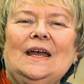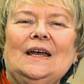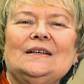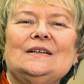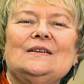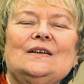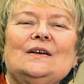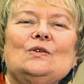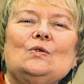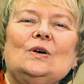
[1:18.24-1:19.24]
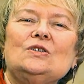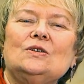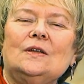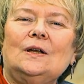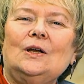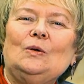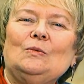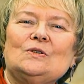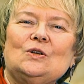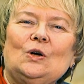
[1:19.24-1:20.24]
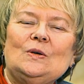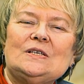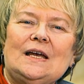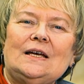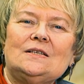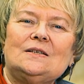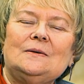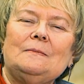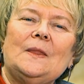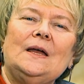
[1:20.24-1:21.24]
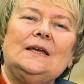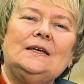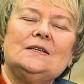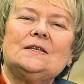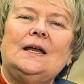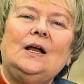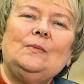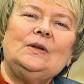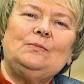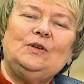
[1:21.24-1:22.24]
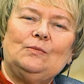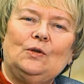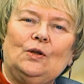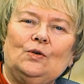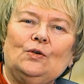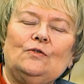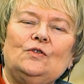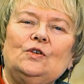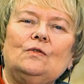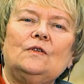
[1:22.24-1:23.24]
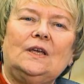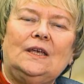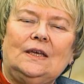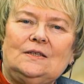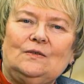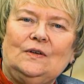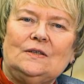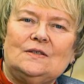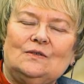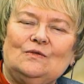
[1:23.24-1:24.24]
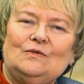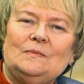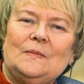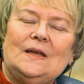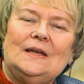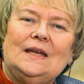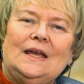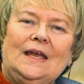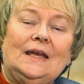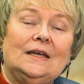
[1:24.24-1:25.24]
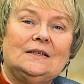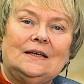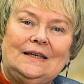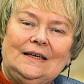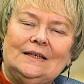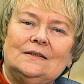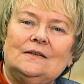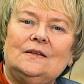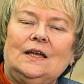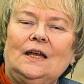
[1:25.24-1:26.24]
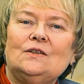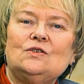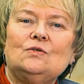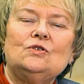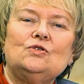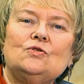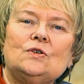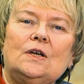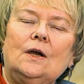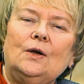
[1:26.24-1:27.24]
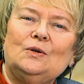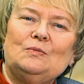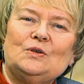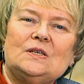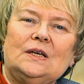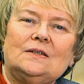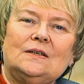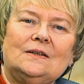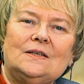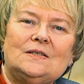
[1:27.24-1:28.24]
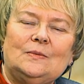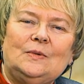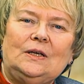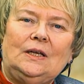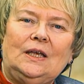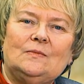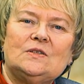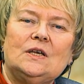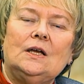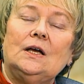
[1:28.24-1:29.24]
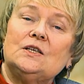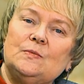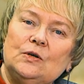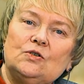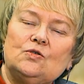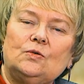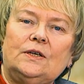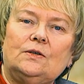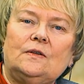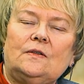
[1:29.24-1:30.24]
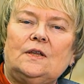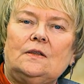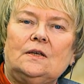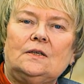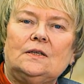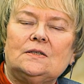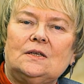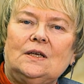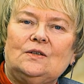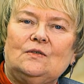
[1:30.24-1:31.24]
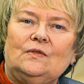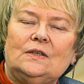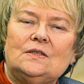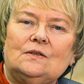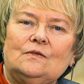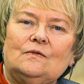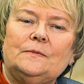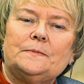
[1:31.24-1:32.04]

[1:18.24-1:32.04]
And the other question that I almost always ask is, how many people on earth do you think get defensive? And again, the answer is usually 100% unless somebody names a spiritual leader that they think doesn't get defensive.